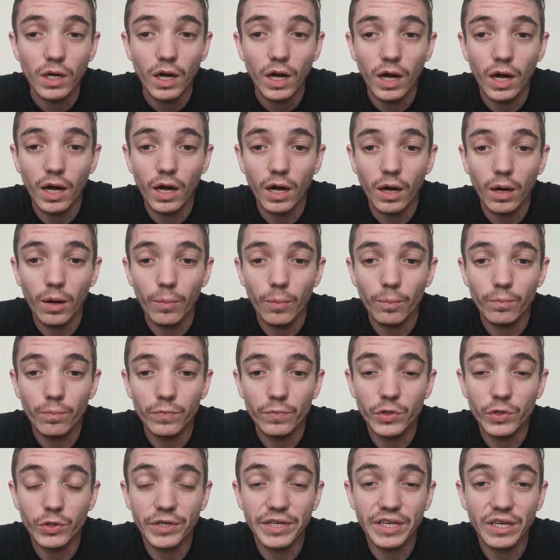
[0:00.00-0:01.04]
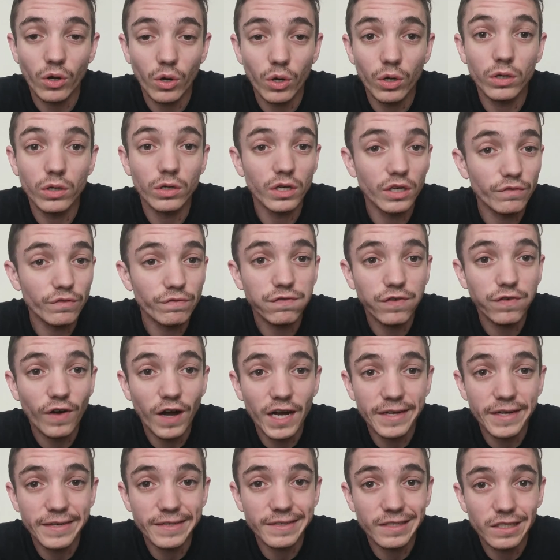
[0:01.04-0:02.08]
You can only
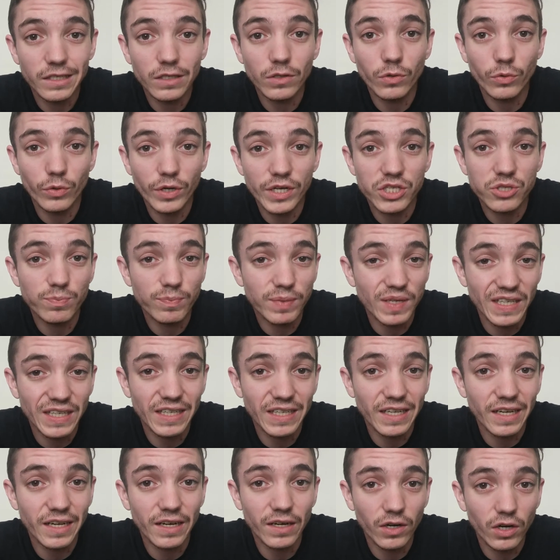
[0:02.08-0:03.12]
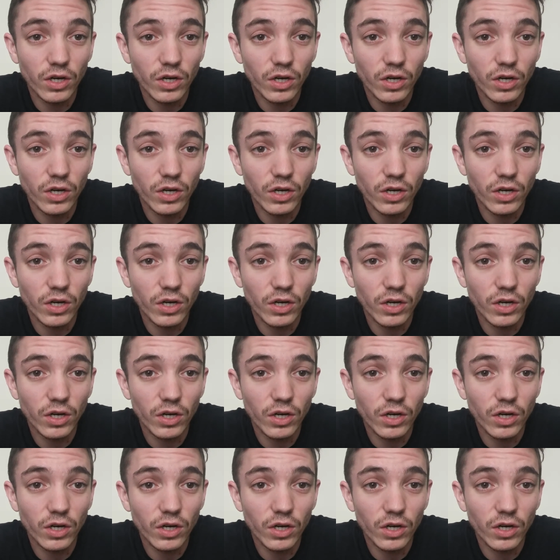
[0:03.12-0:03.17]
find the recipe here